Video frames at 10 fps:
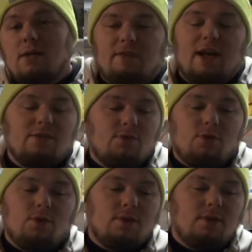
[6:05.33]
Fast
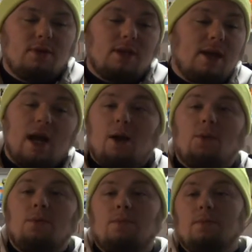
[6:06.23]
forward to
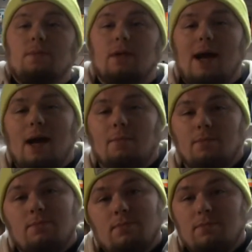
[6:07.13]
now.
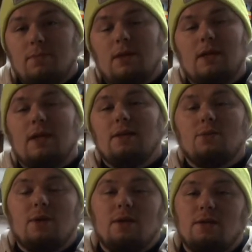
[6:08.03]
I'm again
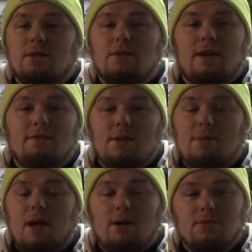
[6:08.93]
370
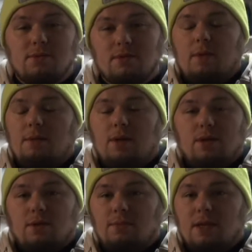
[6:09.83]
pounds, maybe a
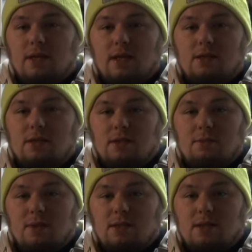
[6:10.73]
little bit less since
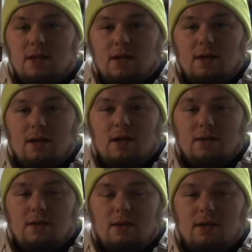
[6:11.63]
I've been sick. I
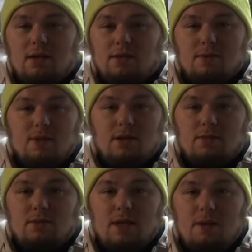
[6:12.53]
think I lost
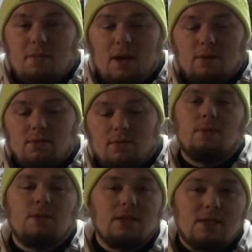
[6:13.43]
about 10 pounds.
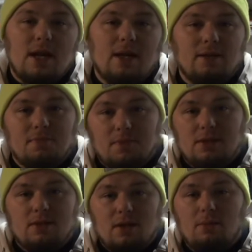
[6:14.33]
I'm just saying
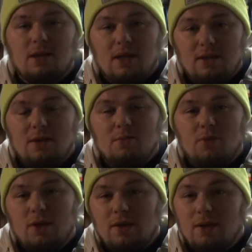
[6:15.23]
this, I'm getting to the
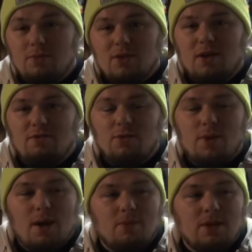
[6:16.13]
point, and I'm sorry for
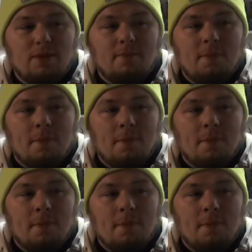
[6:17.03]
rambling.